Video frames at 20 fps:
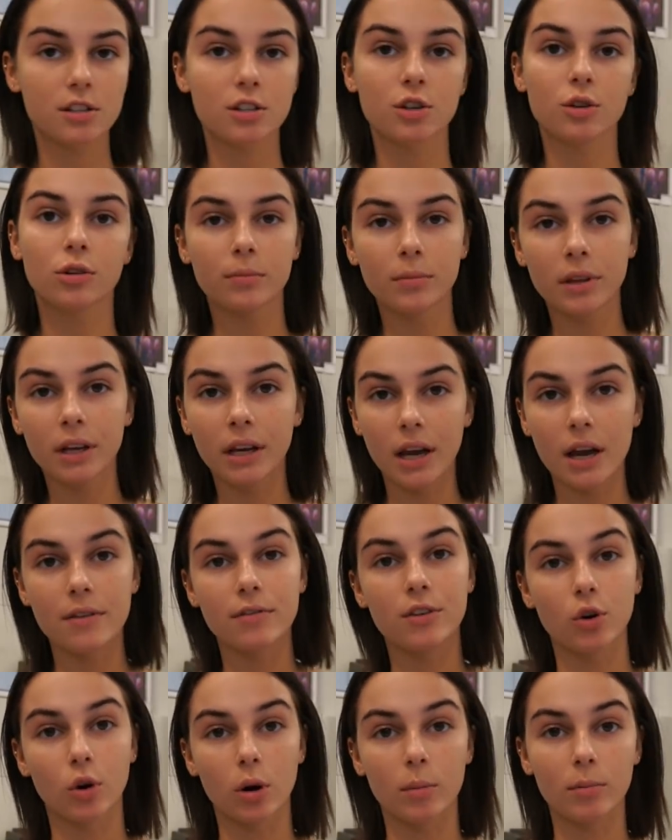So normally I
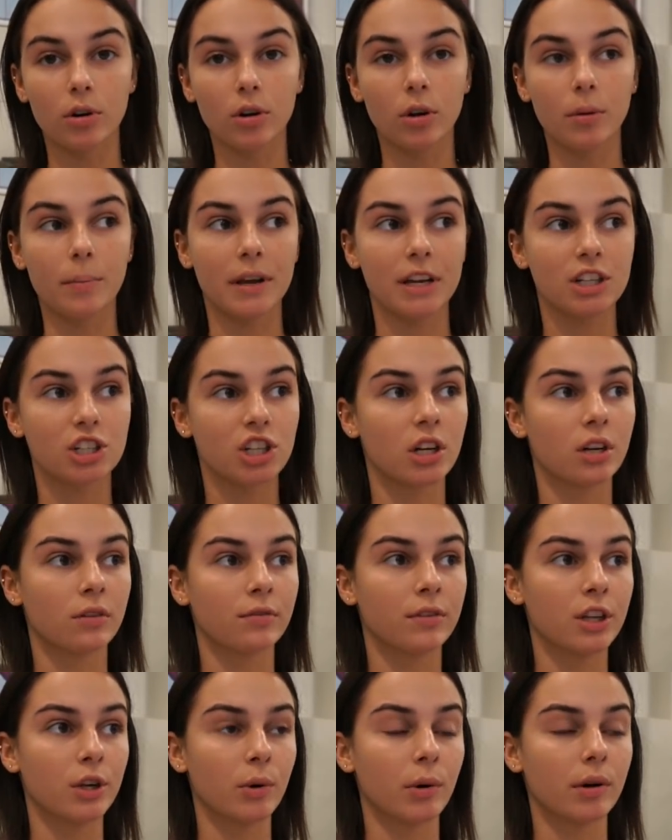have a normal main channel
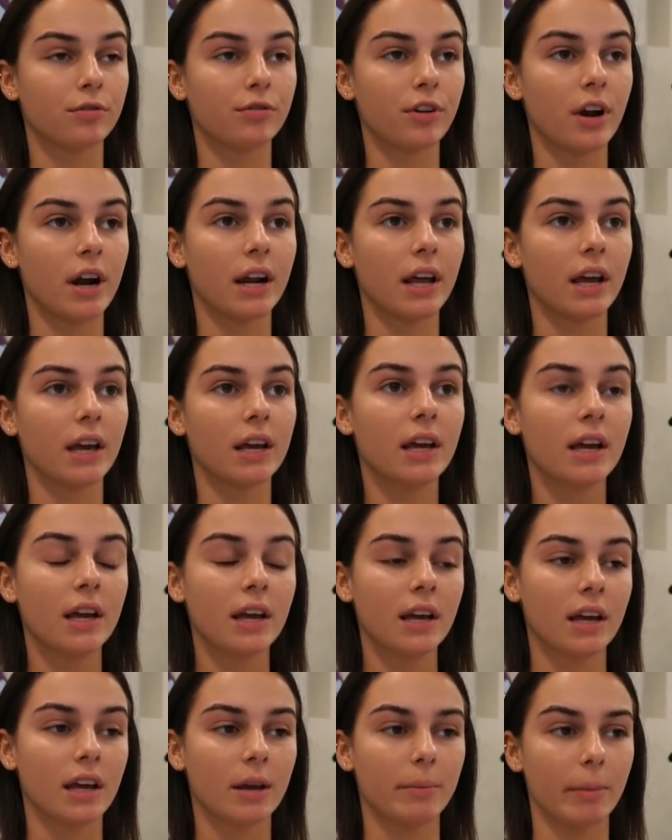video on
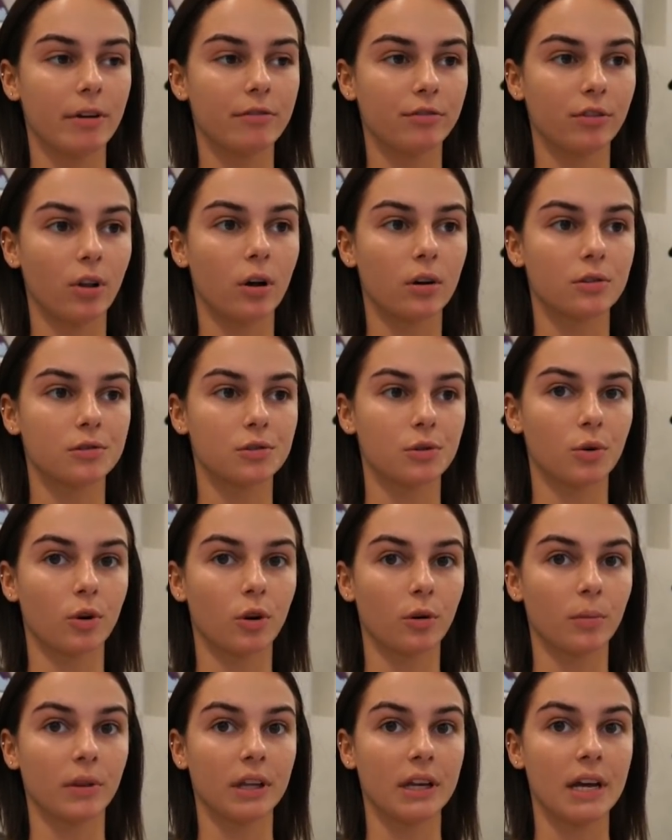Friday and my vlogs are
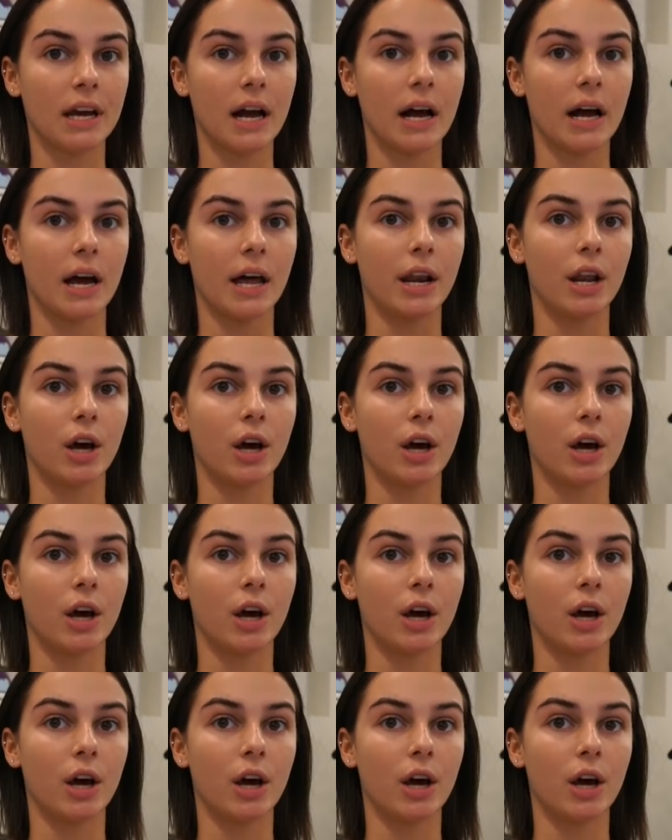normally on